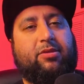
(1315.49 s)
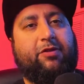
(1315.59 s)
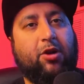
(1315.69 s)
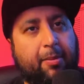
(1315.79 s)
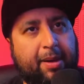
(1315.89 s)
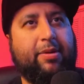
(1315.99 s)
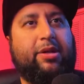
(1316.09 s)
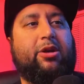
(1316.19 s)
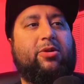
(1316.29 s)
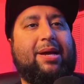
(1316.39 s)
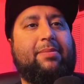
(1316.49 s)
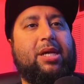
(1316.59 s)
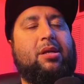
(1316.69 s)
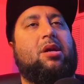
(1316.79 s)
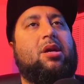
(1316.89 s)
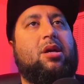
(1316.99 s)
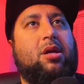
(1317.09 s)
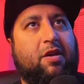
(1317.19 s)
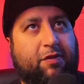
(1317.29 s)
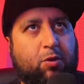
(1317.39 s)
If you're a member of the Grammy,
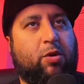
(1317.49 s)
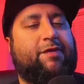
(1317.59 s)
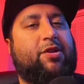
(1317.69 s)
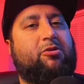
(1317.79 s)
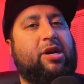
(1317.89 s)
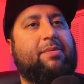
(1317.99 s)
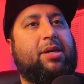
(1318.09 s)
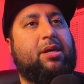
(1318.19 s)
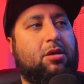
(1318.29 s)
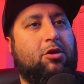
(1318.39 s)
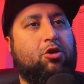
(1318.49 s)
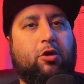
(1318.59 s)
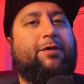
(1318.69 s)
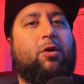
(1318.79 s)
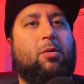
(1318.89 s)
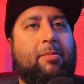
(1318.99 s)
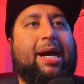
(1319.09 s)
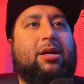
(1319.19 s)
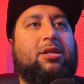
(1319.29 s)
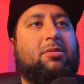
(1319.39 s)
if you work for the Grammy, your vote
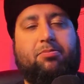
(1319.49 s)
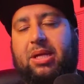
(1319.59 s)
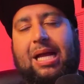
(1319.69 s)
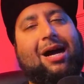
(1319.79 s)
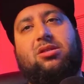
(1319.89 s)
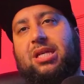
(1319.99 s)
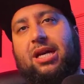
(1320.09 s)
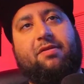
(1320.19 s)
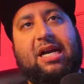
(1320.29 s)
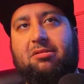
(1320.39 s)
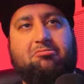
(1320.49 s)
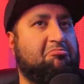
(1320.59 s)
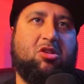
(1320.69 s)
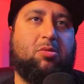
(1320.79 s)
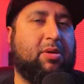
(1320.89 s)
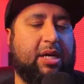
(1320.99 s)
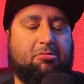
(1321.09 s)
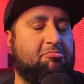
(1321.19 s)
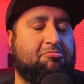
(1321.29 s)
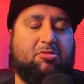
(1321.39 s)
matters. But outside of that, nobody
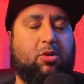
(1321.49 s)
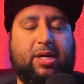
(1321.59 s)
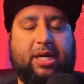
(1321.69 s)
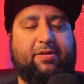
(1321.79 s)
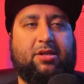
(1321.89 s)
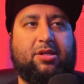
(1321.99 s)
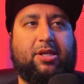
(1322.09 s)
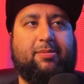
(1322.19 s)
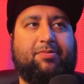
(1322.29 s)
gives a shit.